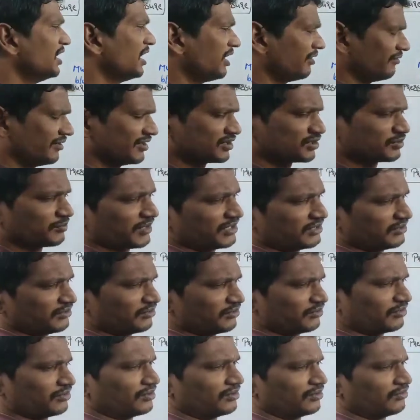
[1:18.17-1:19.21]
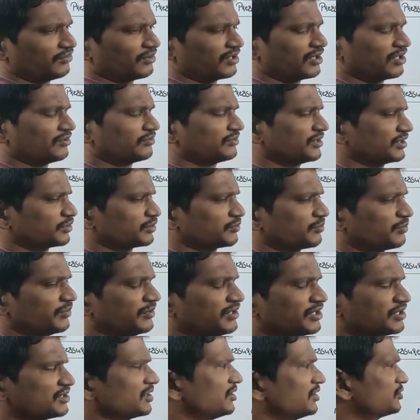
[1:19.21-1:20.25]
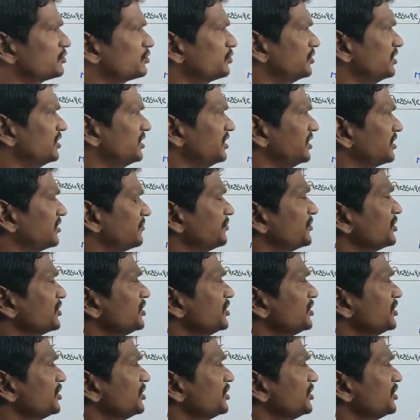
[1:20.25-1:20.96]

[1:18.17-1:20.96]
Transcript: I will explain, one of the experiment is also there.